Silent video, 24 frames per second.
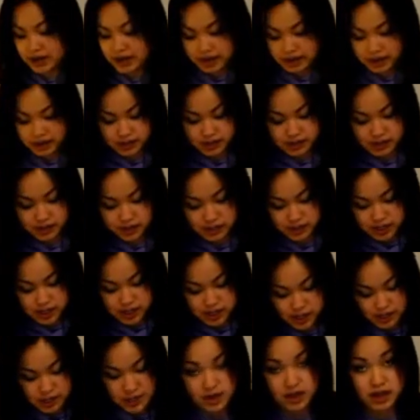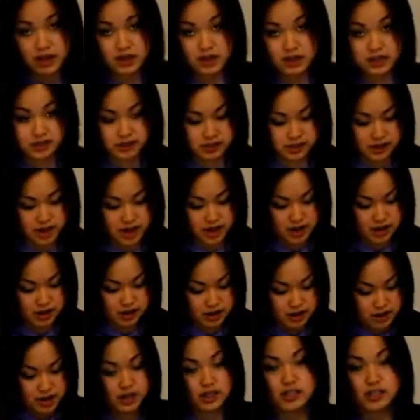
and cinnamon inside